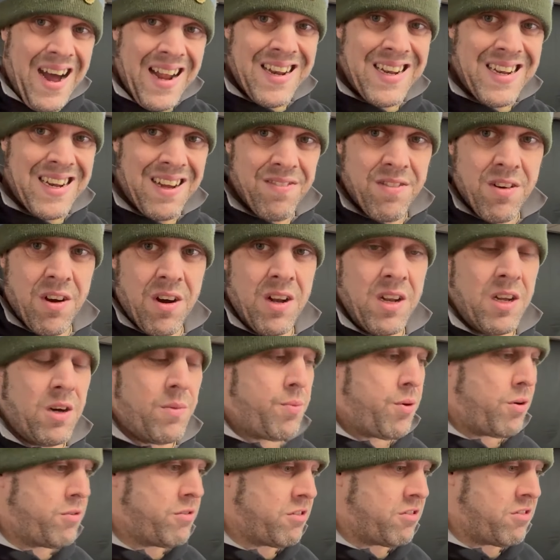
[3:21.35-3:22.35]
And I've got a
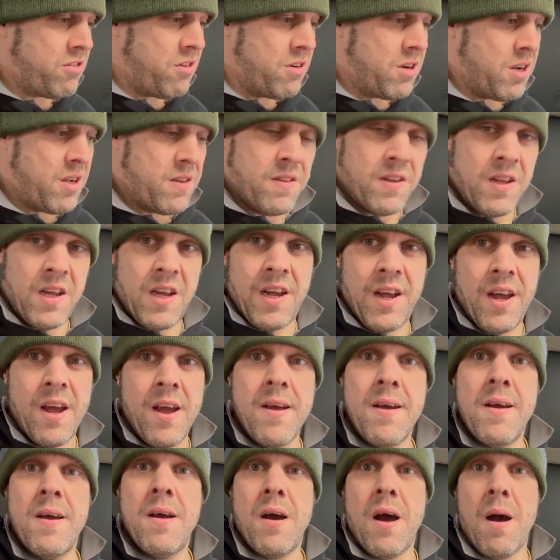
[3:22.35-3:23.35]
little project start down there,
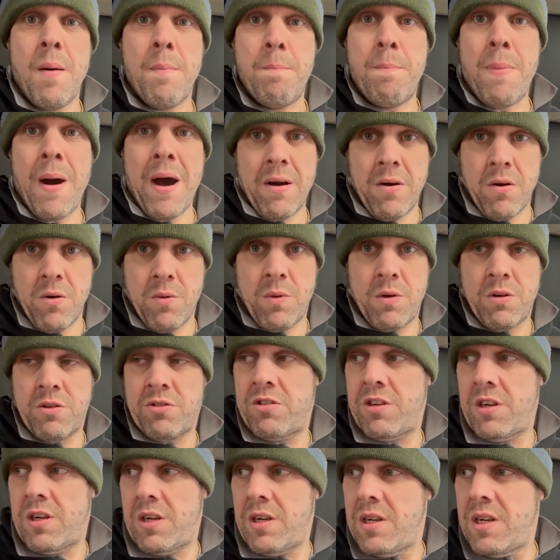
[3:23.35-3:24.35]
a barrel
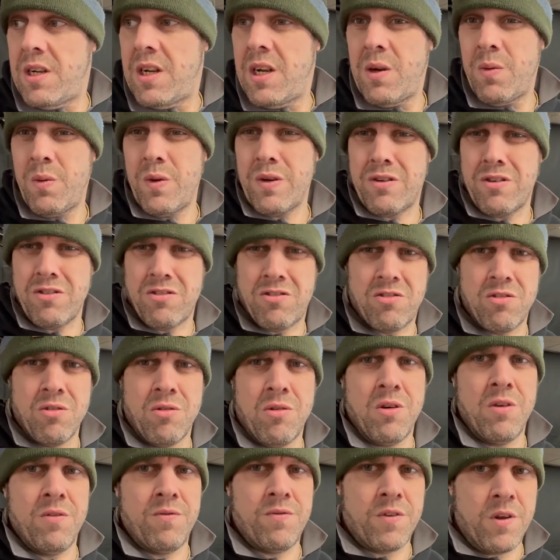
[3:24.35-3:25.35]
washer, which is
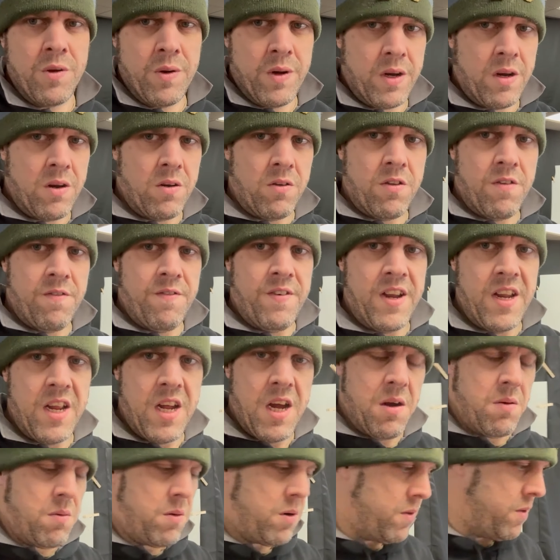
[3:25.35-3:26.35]
sort of doing another
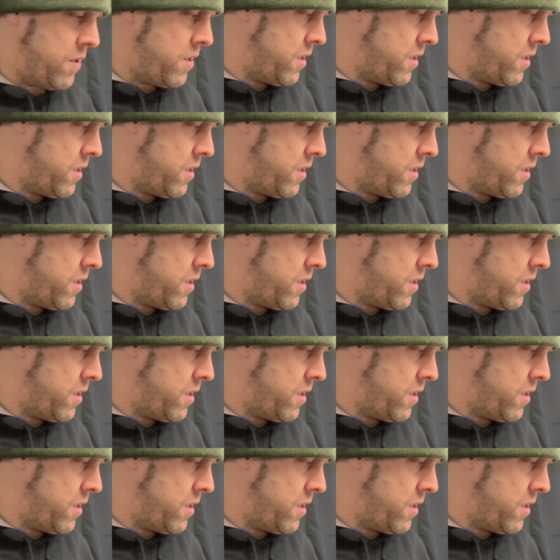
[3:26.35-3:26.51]
video on